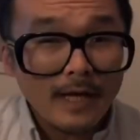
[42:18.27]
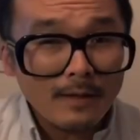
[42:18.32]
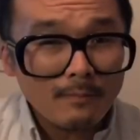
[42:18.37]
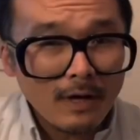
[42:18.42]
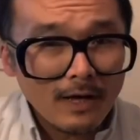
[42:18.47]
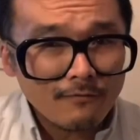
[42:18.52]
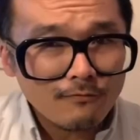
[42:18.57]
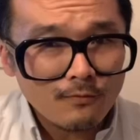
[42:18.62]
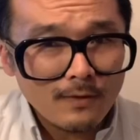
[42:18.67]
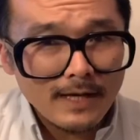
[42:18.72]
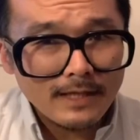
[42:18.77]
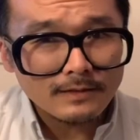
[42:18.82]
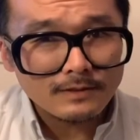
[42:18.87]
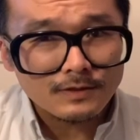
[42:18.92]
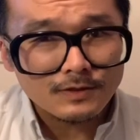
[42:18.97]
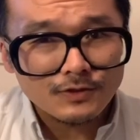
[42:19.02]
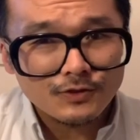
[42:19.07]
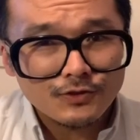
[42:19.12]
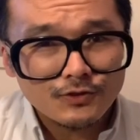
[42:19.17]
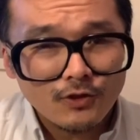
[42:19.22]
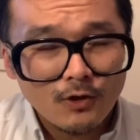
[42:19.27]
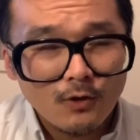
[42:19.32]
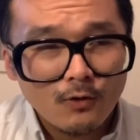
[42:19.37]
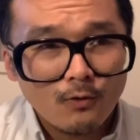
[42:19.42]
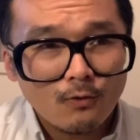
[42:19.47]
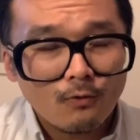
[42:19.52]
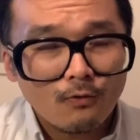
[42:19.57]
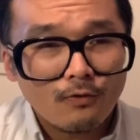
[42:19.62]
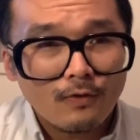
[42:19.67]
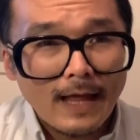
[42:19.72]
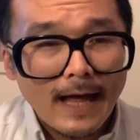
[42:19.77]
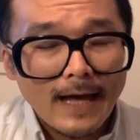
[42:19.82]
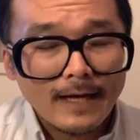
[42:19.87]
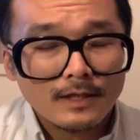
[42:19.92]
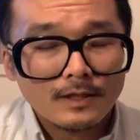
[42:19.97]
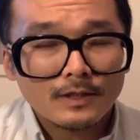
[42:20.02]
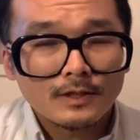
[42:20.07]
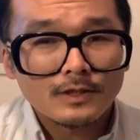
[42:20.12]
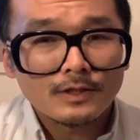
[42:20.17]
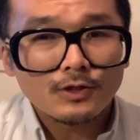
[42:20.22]
my friends, so
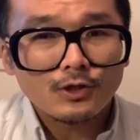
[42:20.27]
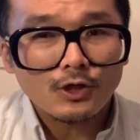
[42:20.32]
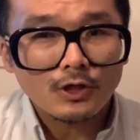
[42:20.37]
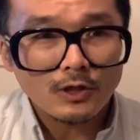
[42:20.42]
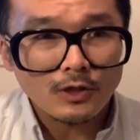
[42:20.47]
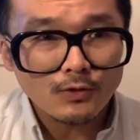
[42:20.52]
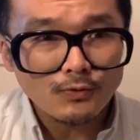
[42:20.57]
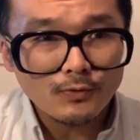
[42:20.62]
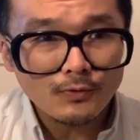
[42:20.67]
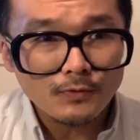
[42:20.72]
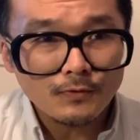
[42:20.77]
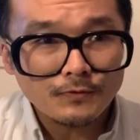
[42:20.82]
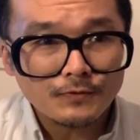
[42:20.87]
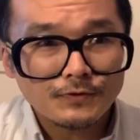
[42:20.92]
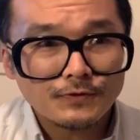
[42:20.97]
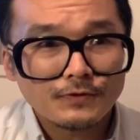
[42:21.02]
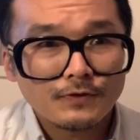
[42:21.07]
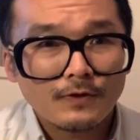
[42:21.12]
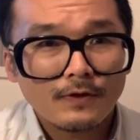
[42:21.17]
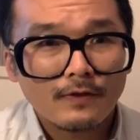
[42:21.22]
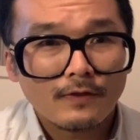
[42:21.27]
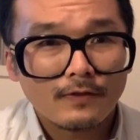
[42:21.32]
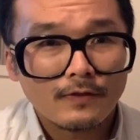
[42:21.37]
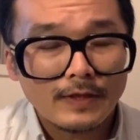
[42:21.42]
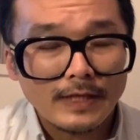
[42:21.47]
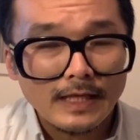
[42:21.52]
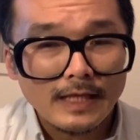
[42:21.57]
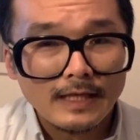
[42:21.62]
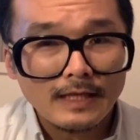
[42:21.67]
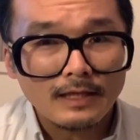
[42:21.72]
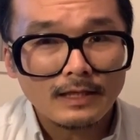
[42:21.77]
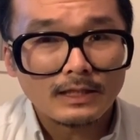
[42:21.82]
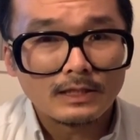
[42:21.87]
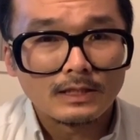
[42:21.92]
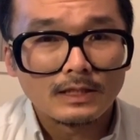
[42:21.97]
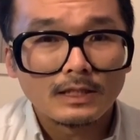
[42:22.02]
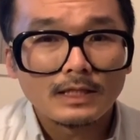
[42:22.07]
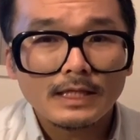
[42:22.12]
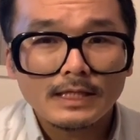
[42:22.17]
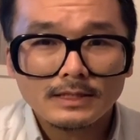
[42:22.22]
that concludes the
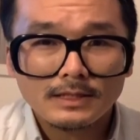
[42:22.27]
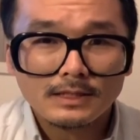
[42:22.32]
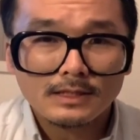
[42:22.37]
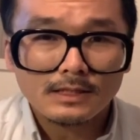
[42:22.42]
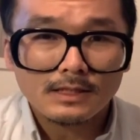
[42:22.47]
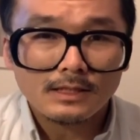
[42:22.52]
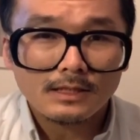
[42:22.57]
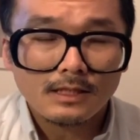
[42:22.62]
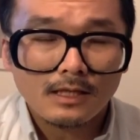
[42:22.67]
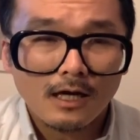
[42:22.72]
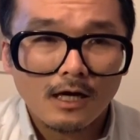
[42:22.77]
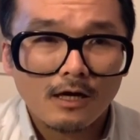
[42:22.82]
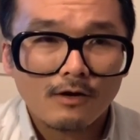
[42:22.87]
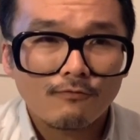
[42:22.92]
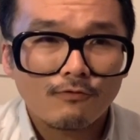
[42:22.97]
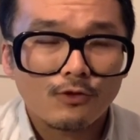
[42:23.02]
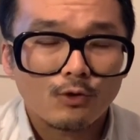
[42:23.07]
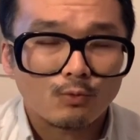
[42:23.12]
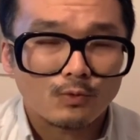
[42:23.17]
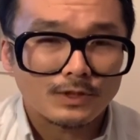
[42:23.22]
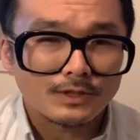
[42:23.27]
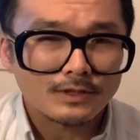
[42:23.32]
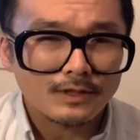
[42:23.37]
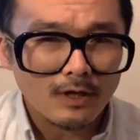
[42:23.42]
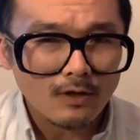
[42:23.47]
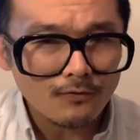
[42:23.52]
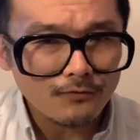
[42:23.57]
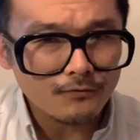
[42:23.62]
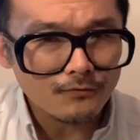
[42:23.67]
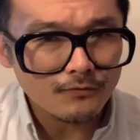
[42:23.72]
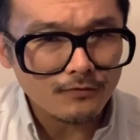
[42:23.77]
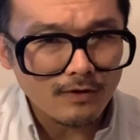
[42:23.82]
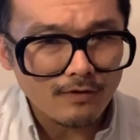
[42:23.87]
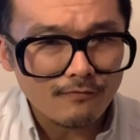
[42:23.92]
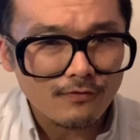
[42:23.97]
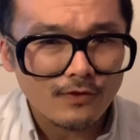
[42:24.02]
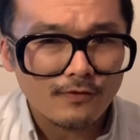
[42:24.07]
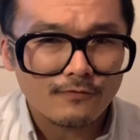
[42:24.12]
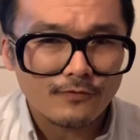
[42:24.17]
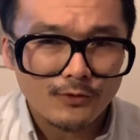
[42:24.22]
list of the results of
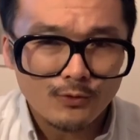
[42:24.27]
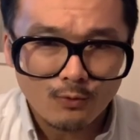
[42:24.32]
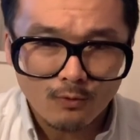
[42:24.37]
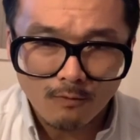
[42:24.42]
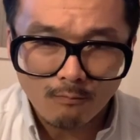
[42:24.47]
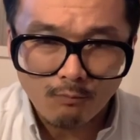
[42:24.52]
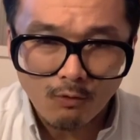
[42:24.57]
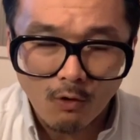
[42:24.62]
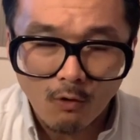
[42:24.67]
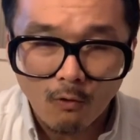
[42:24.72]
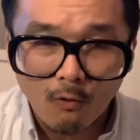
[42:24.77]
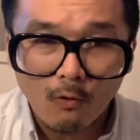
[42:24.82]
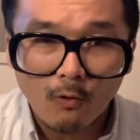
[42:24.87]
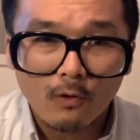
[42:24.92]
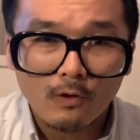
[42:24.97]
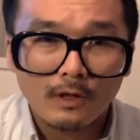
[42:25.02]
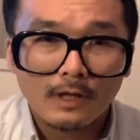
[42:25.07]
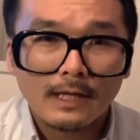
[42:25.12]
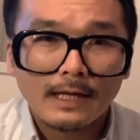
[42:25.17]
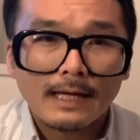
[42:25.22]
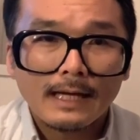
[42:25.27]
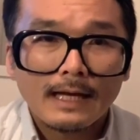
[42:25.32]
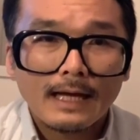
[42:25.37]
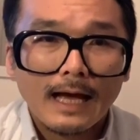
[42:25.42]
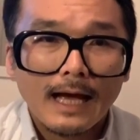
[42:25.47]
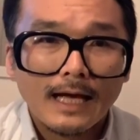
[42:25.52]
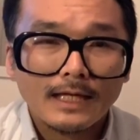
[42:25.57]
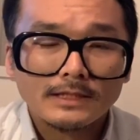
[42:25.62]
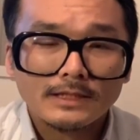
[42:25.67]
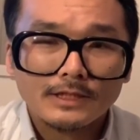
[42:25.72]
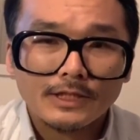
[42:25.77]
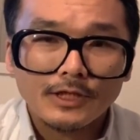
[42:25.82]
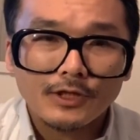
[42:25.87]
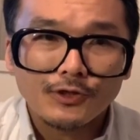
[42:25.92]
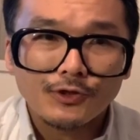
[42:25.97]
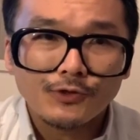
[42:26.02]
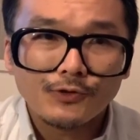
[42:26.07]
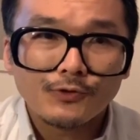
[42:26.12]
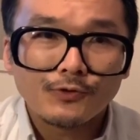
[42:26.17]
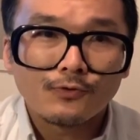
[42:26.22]
the viewer poll asking
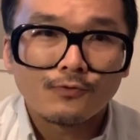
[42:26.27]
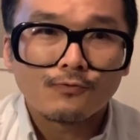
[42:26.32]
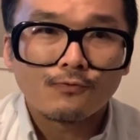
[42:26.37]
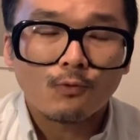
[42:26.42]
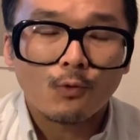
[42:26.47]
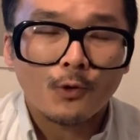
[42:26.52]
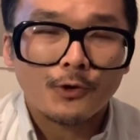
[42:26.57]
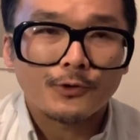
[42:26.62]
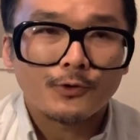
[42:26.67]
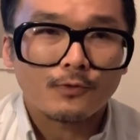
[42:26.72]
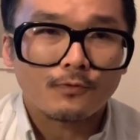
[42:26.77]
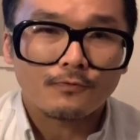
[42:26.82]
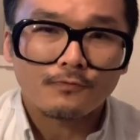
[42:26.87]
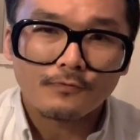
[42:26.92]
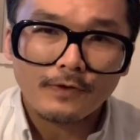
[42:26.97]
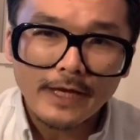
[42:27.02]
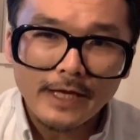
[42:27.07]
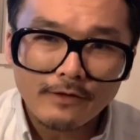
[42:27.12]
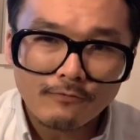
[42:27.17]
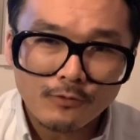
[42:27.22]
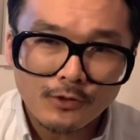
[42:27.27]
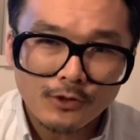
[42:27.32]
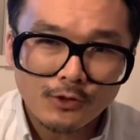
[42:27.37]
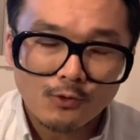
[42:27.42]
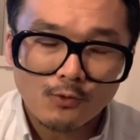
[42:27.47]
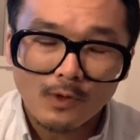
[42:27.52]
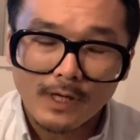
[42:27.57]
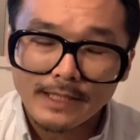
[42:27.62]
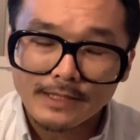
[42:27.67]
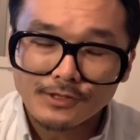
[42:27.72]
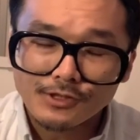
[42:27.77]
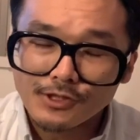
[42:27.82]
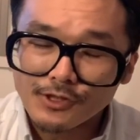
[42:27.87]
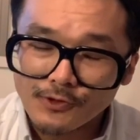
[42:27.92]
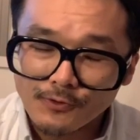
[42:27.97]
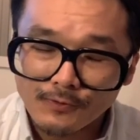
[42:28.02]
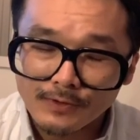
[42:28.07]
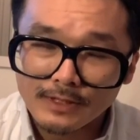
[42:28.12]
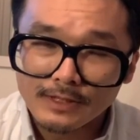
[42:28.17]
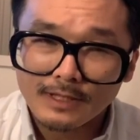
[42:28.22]
you for your favorite
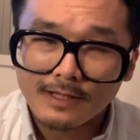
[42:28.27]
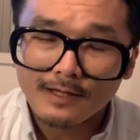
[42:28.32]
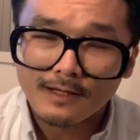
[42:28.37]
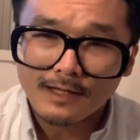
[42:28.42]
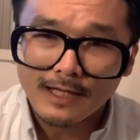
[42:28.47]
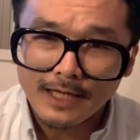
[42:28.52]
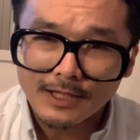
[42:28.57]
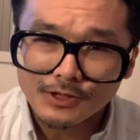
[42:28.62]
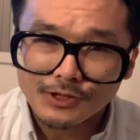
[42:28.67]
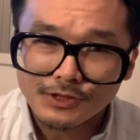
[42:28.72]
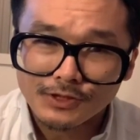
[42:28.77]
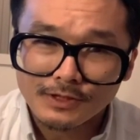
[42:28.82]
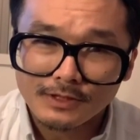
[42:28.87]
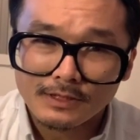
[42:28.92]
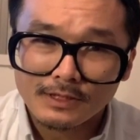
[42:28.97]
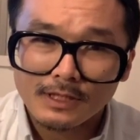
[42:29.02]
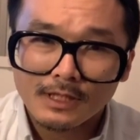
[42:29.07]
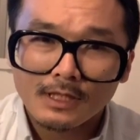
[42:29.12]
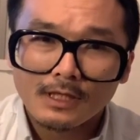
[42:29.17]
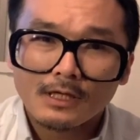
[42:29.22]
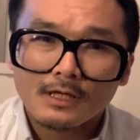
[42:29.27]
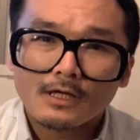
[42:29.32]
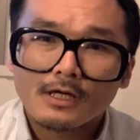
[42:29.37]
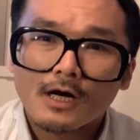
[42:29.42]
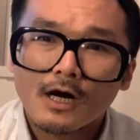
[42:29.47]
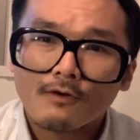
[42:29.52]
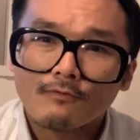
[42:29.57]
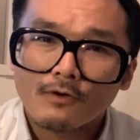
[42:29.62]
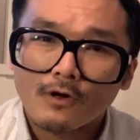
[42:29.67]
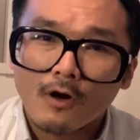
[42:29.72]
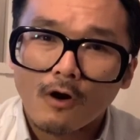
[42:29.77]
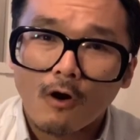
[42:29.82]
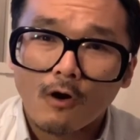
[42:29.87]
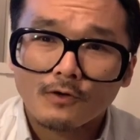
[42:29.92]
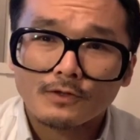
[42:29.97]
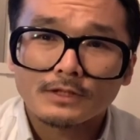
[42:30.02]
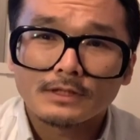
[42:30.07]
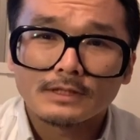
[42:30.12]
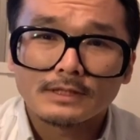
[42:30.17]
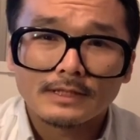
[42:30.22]
Criterion Collection cover
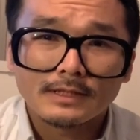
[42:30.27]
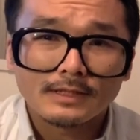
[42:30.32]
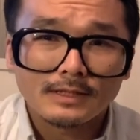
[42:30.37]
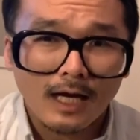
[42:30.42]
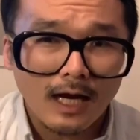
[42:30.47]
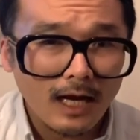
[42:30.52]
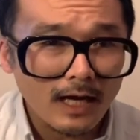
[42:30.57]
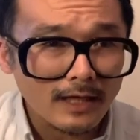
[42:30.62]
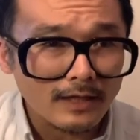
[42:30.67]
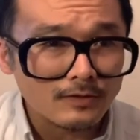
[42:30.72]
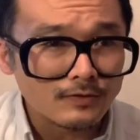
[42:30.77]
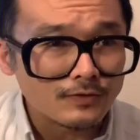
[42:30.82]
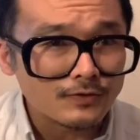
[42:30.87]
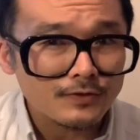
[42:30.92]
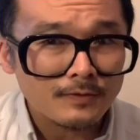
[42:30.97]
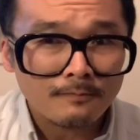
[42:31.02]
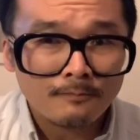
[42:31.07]
art designs.